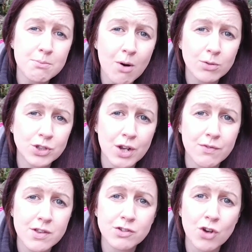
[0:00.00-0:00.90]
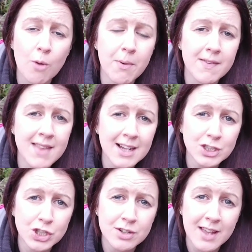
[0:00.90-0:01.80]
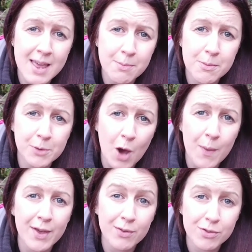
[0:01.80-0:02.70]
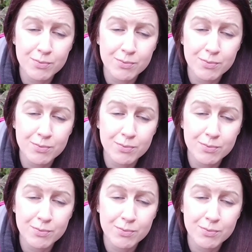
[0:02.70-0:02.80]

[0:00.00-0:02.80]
mulch over the top and that should keep them going